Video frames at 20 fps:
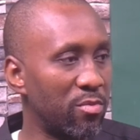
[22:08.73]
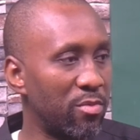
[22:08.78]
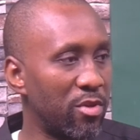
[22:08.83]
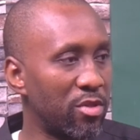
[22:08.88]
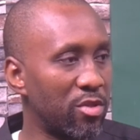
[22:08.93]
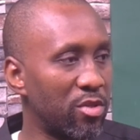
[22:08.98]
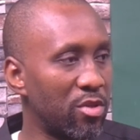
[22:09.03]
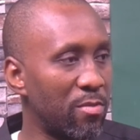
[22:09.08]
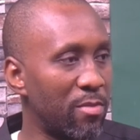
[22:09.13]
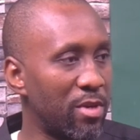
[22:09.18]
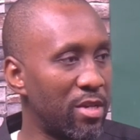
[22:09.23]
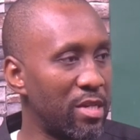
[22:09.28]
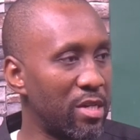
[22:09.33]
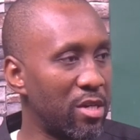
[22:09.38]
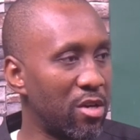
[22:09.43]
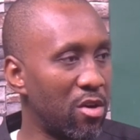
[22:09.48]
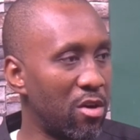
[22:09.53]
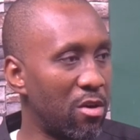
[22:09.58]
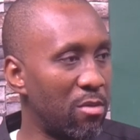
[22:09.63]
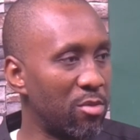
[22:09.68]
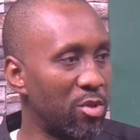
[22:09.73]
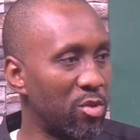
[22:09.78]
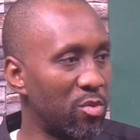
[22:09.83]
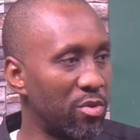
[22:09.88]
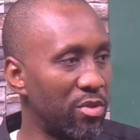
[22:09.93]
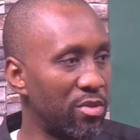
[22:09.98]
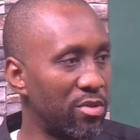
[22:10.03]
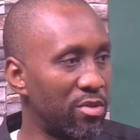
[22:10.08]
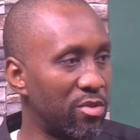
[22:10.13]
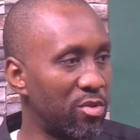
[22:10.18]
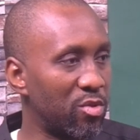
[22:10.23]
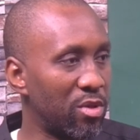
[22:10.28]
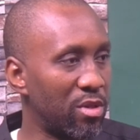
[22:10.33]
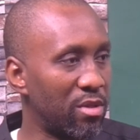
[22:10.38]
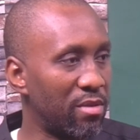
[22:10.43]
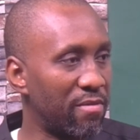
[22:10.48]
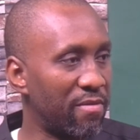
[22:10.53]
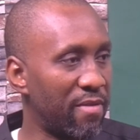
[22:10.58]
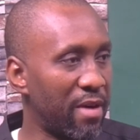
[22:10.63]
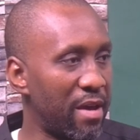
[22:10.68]
But somebody comes with
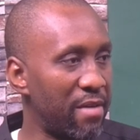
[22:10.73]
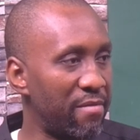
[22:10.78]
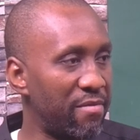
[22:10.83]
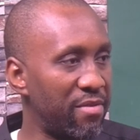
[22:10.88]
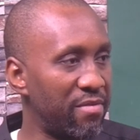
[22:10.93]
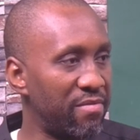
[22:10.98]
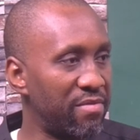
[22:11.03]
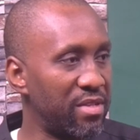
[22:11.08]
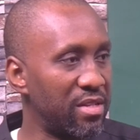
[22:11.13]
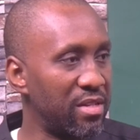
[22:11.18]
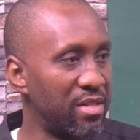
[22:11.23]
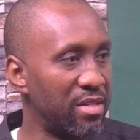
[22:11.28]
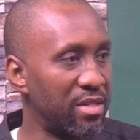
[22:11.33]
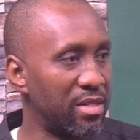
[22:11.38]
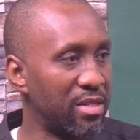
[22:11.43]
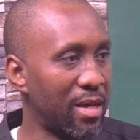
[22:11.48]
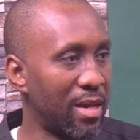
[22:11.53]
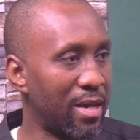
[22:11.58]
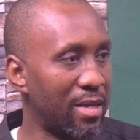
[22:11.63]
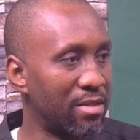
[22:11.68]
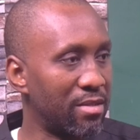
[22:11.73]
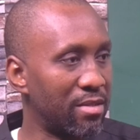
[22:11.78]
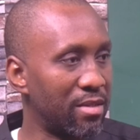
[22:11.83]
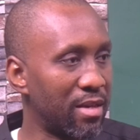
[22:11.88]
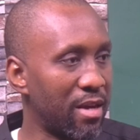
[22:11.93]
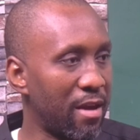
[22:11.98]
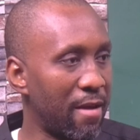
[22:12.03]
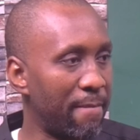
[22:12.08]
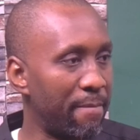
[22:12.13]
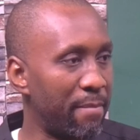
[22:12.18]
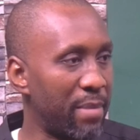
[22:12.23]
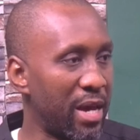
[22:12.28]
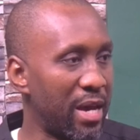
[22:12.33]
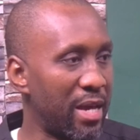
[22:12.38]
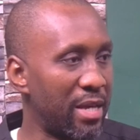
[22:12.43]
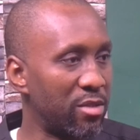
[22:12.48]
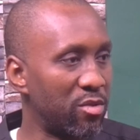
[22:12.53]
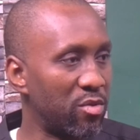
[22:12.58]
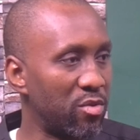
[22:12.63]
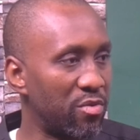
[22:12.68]
25, 50 liters they can
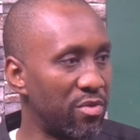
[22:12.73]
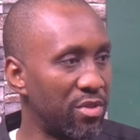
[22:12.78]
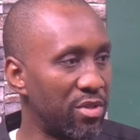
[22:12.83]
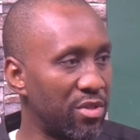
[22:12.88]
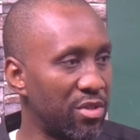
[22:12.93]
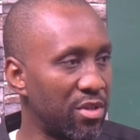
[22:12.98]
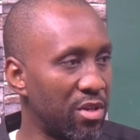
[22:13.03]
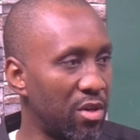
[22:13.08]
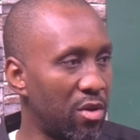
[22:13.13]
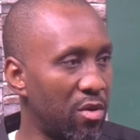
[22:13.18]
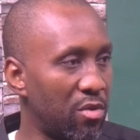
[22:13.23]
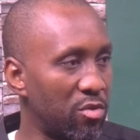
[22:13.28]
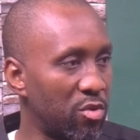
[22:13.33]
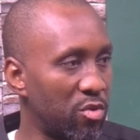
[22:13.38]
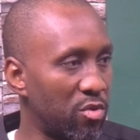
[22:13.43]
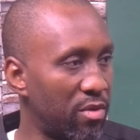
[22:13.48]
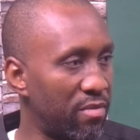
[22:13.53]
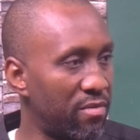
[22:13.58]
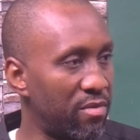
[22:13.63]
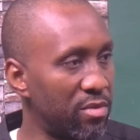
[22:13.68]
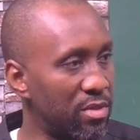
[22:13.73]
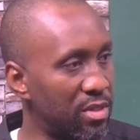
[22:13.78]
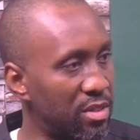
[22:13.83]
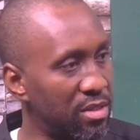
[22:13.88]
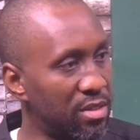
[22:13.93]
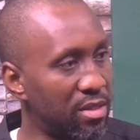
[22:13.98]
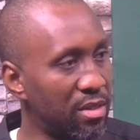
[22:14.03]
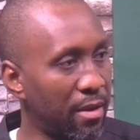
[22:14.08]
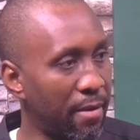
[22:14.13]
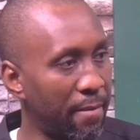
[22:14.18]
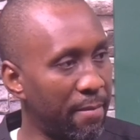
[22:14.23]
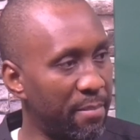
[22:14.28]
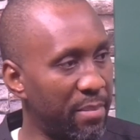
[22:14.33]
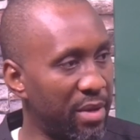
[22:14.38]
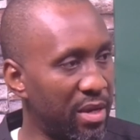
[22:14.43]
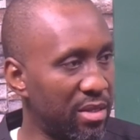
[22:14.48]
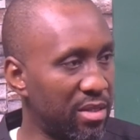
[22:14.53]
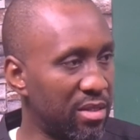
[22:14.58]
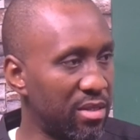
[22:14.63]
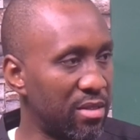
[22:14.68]
buy to resell to even the same
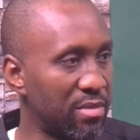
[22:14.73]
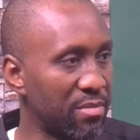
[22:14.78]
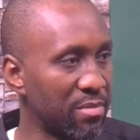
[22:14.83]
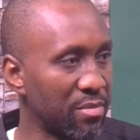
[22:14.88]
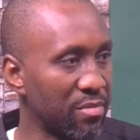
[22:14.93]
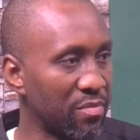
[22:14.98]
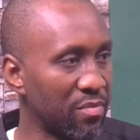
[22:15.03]
person.